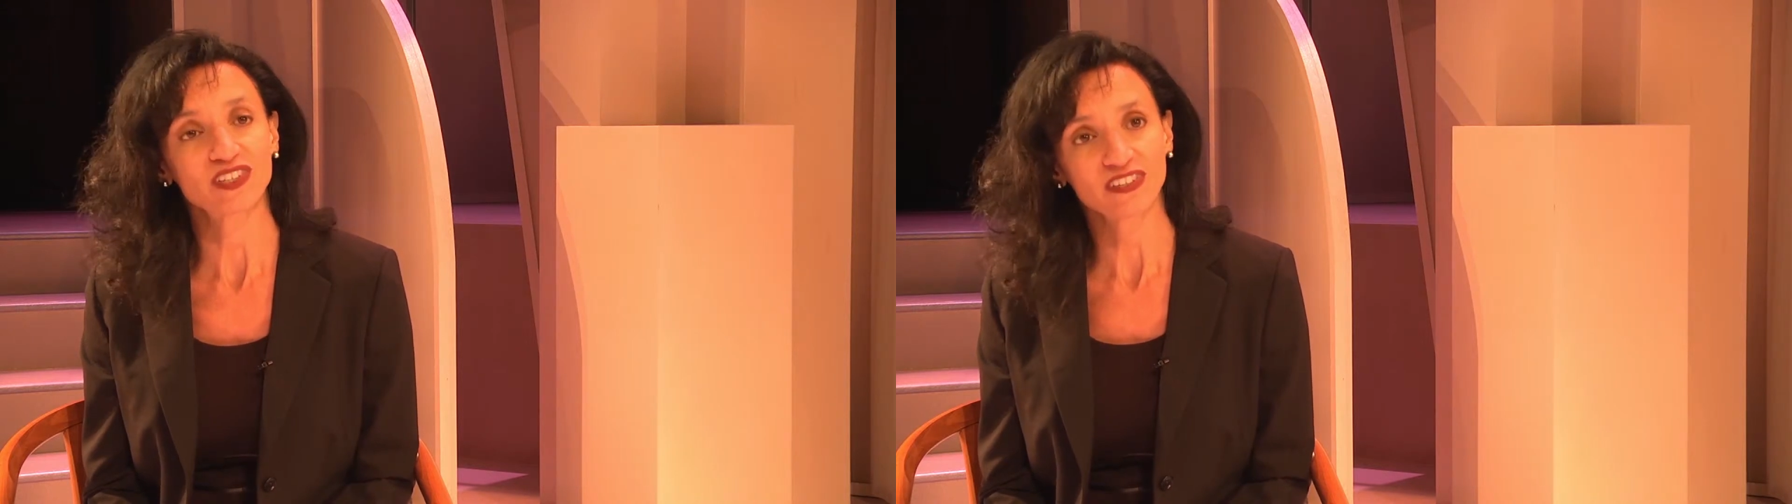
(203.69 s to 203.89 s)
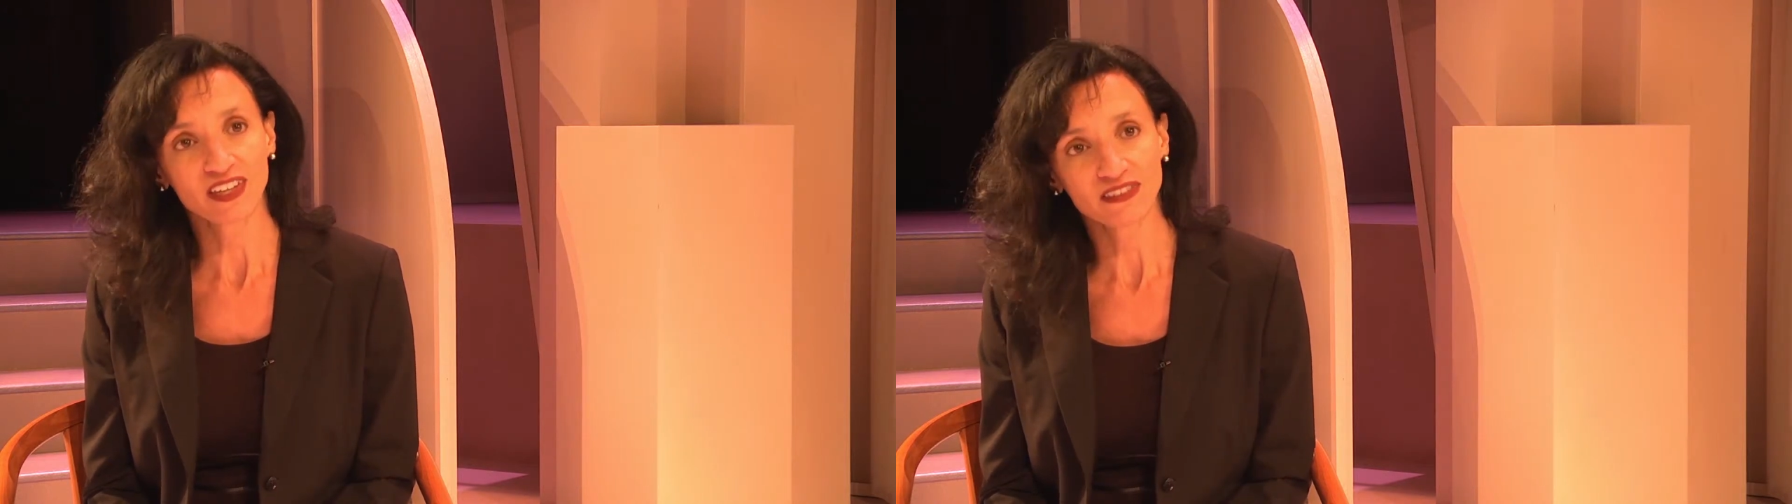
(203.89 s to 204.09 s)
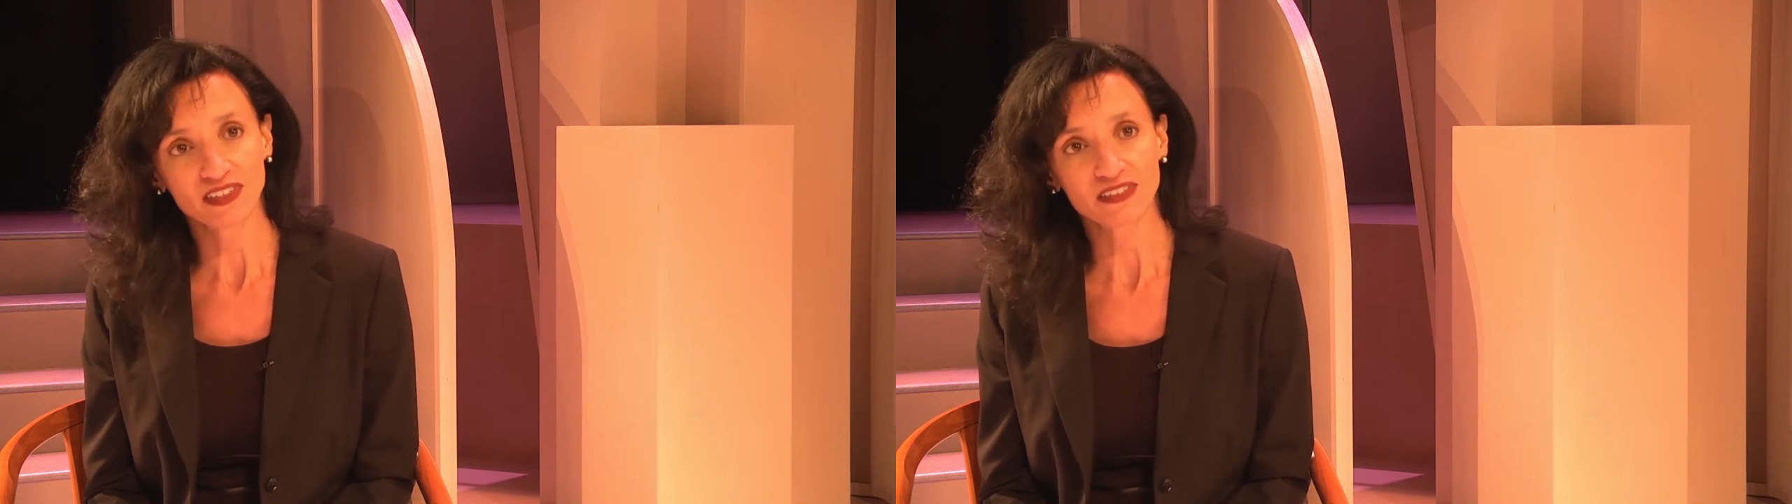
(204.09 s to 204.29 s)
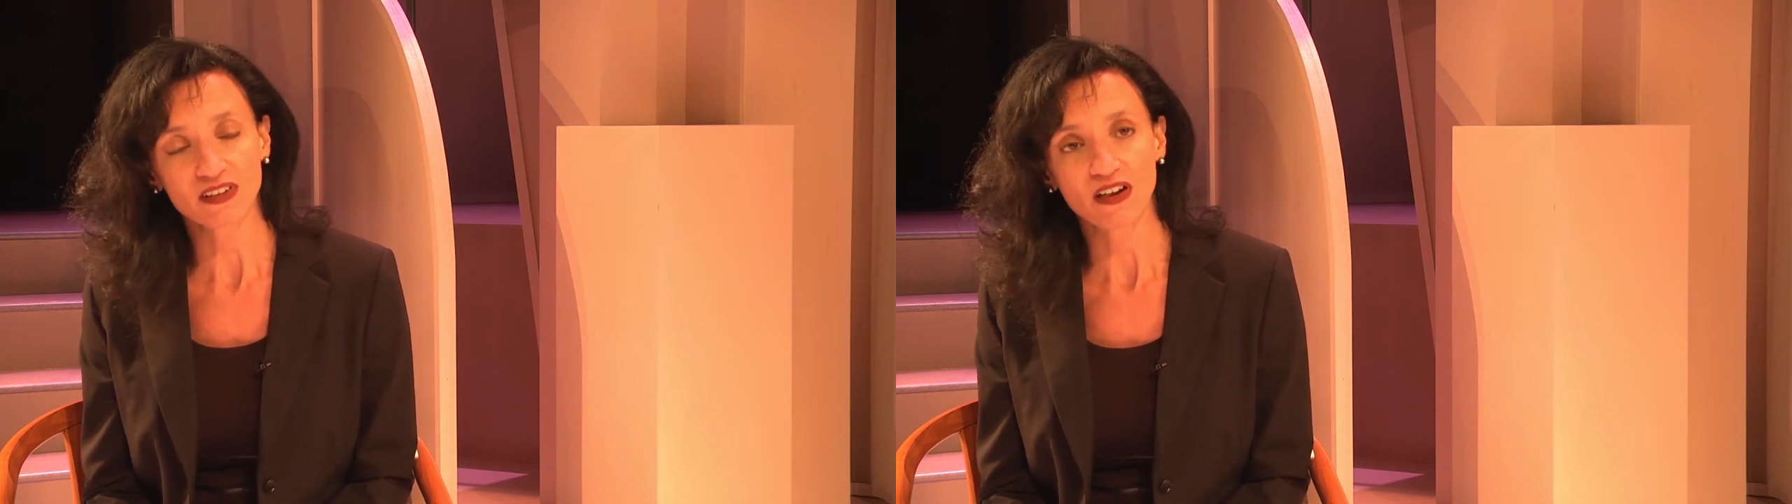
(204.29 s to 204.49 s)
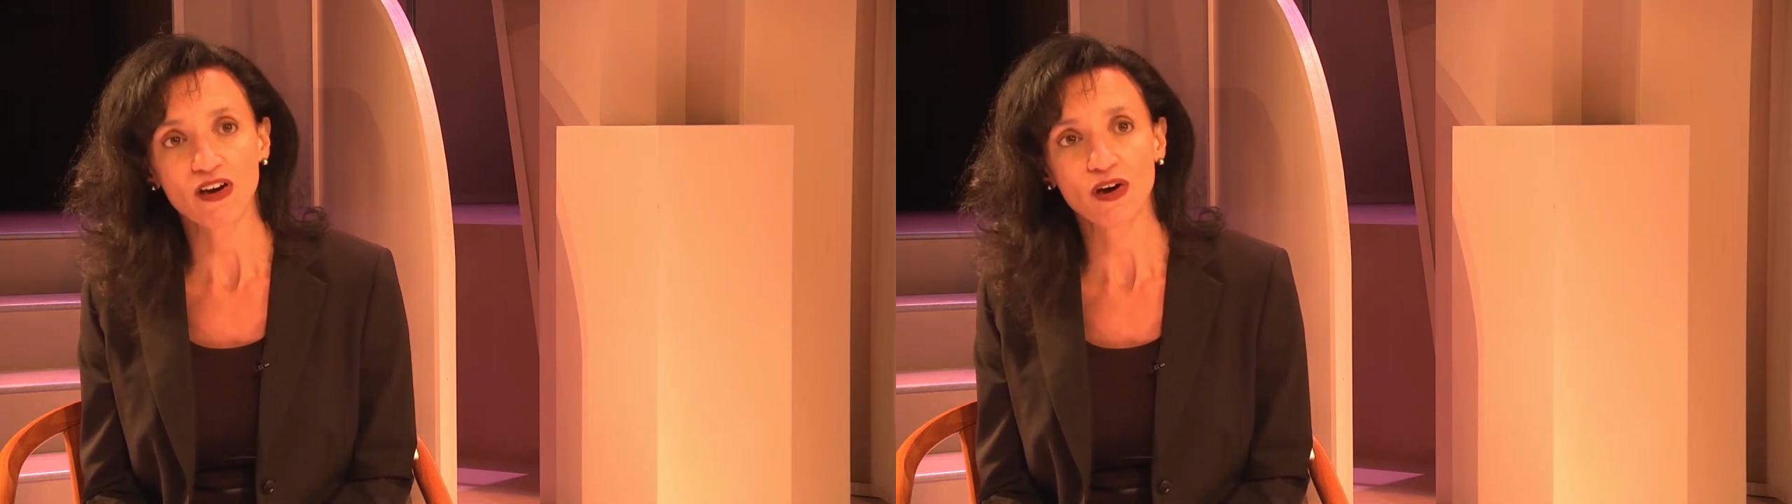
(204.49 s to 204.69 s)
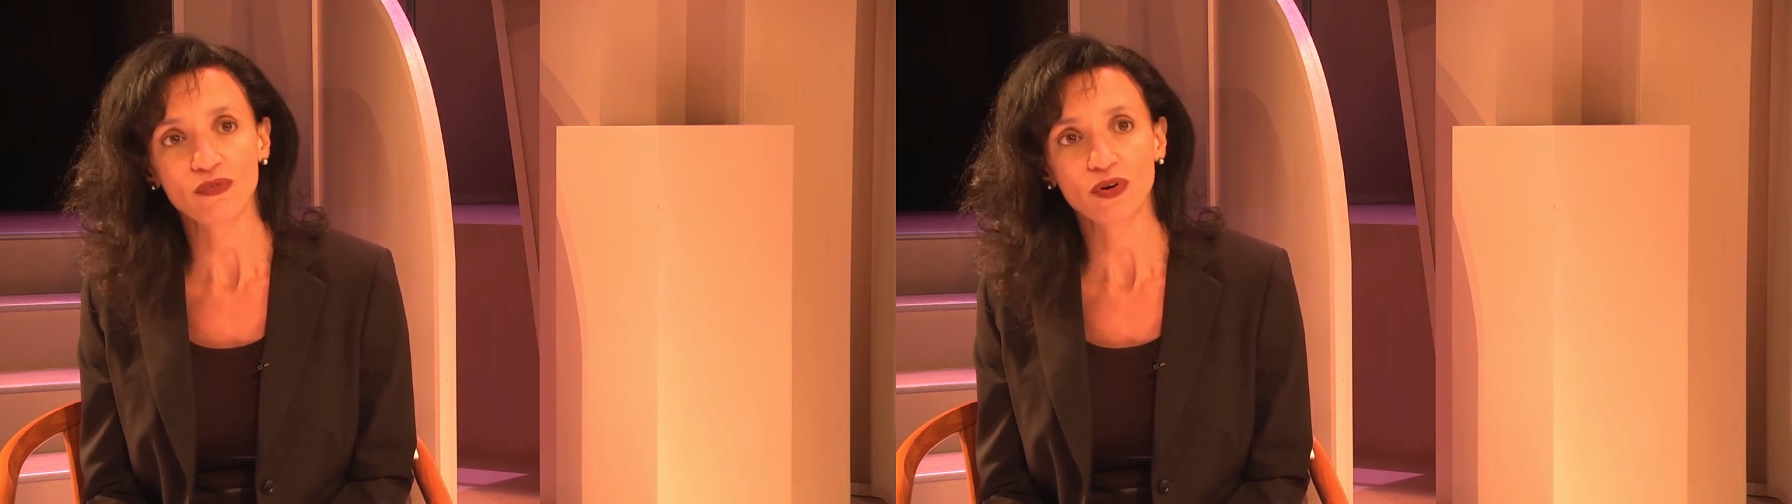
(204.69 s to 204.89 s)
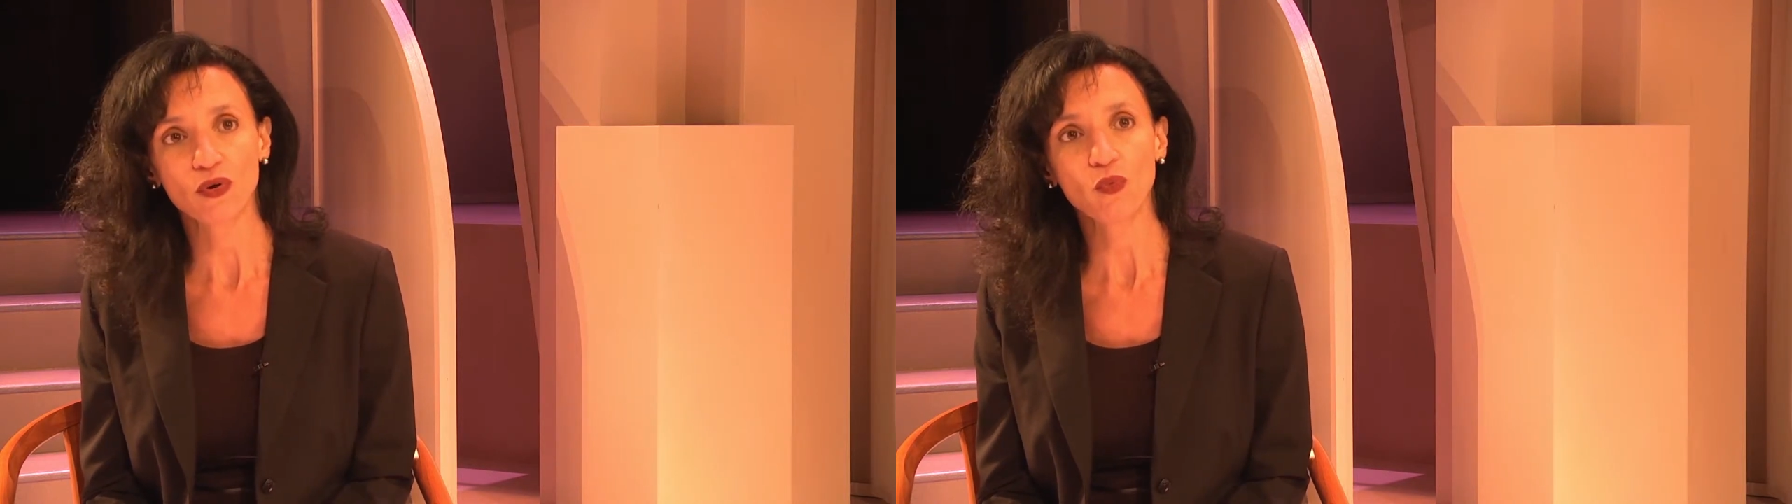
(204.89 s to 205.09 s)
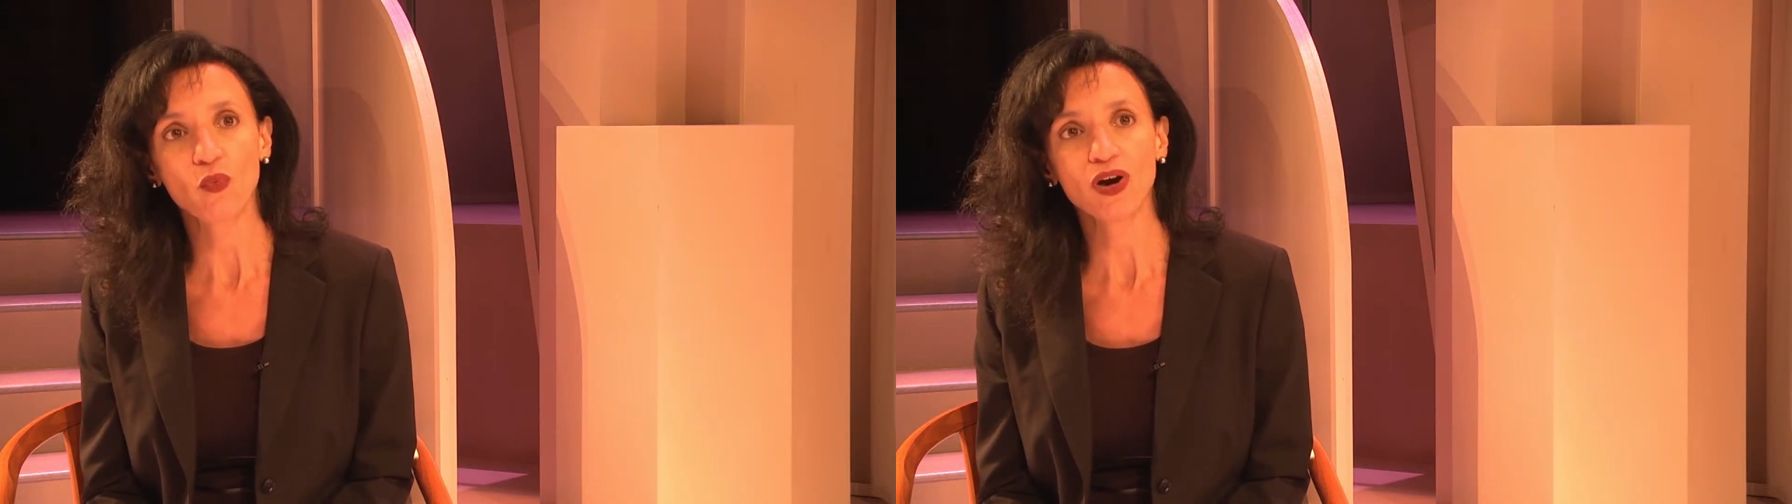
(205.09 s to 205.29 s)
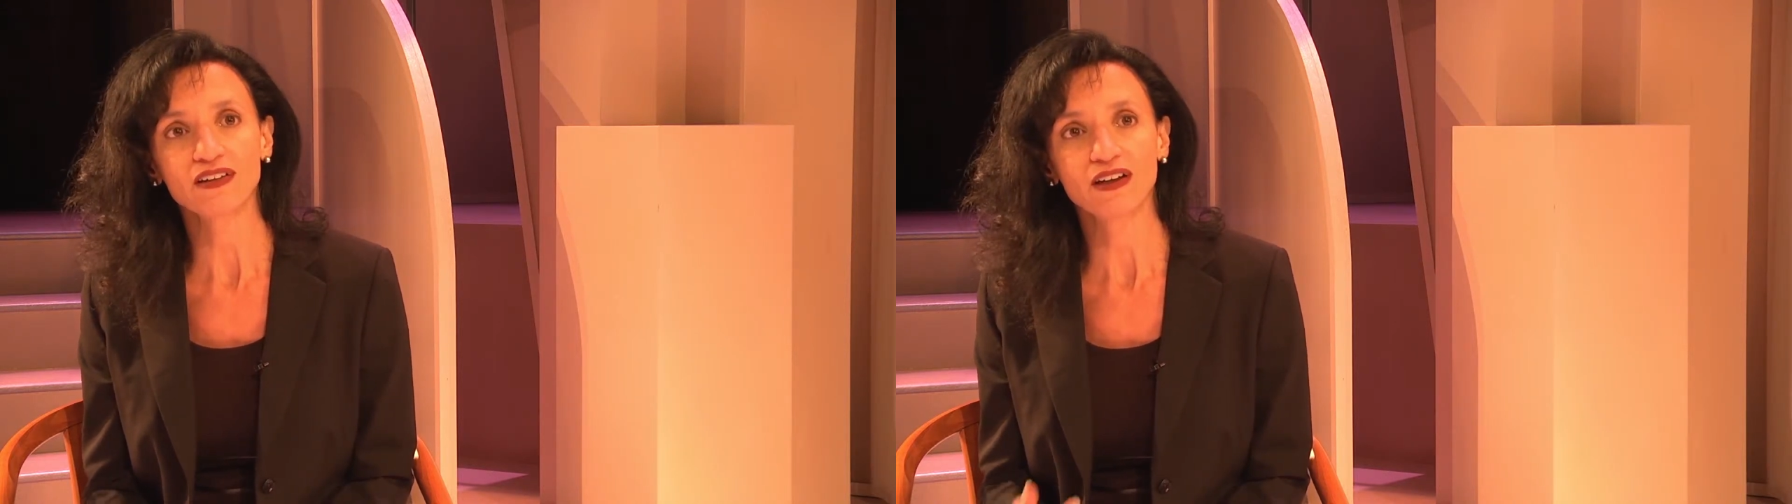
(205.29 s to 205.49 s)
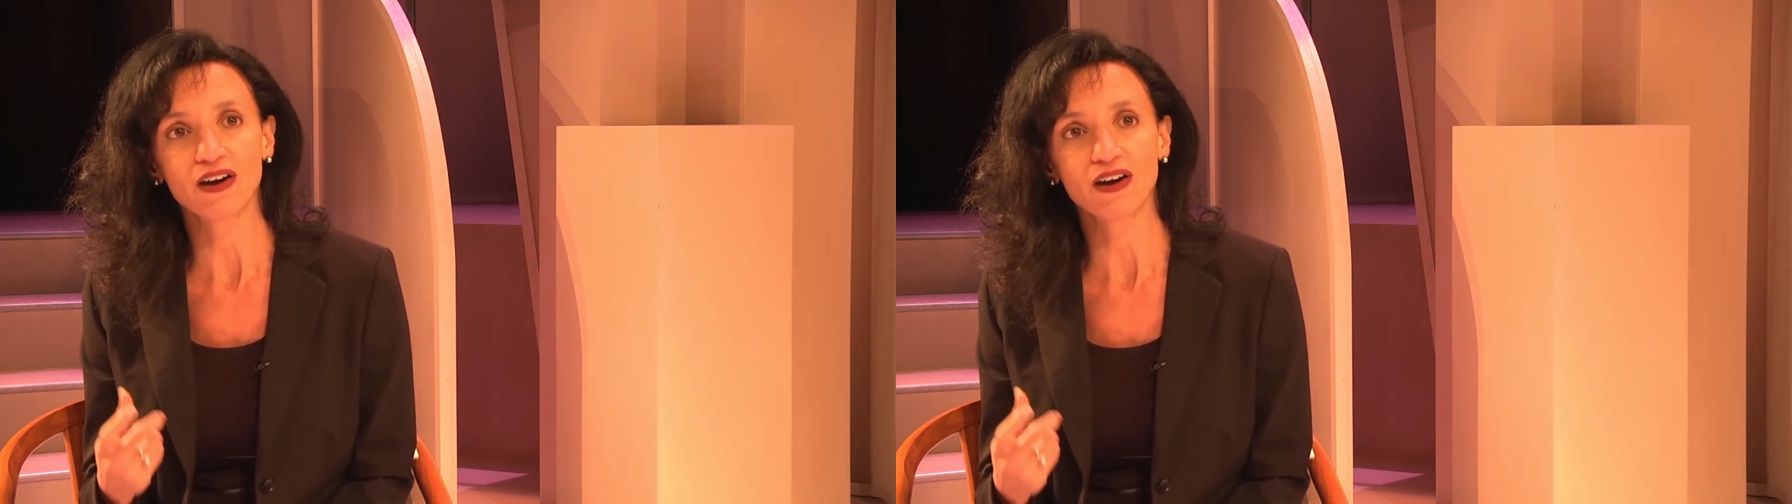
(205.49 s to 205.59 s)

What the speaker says: census of what